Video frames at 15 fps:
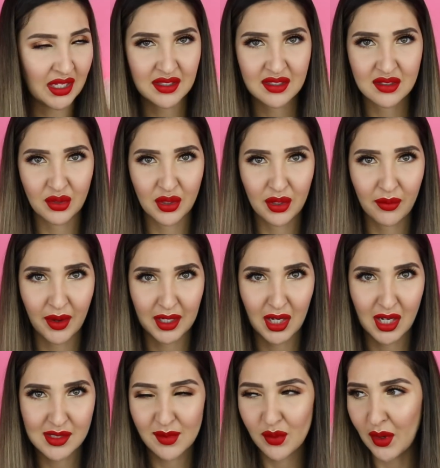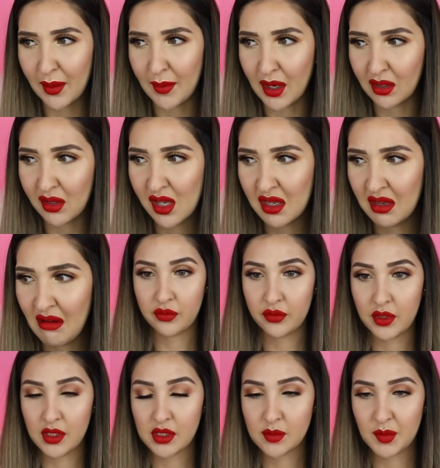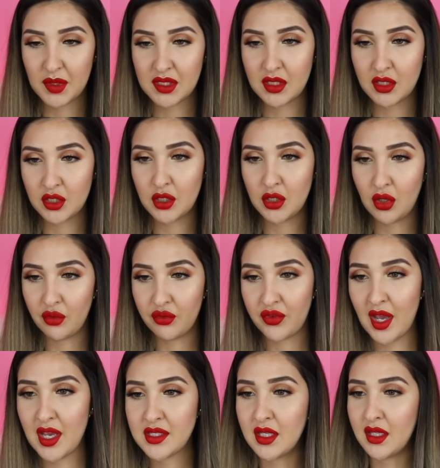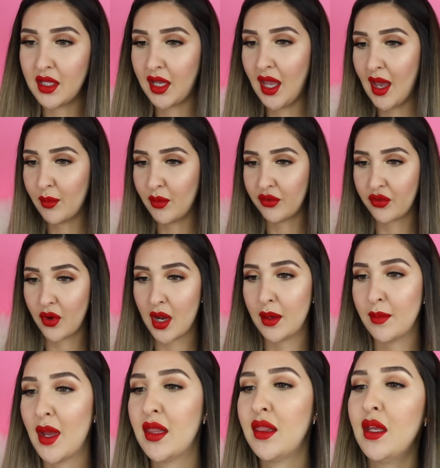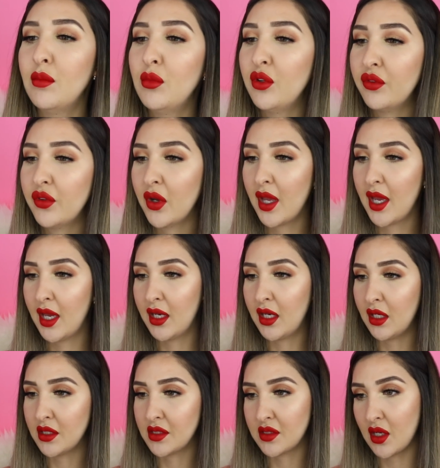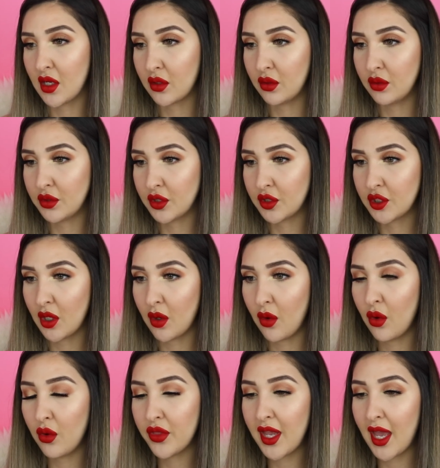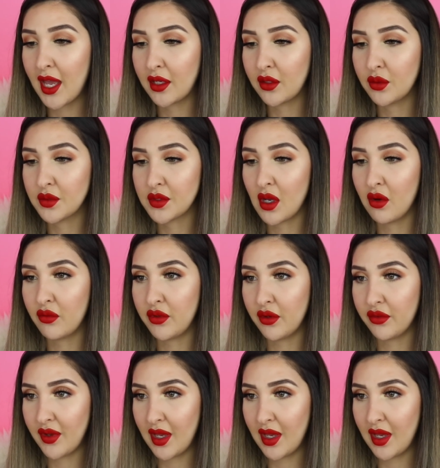Is it still gonna recognize me when I'm ugly? First, position your face in the camera frame and then move your head in a circle to show all the angles of your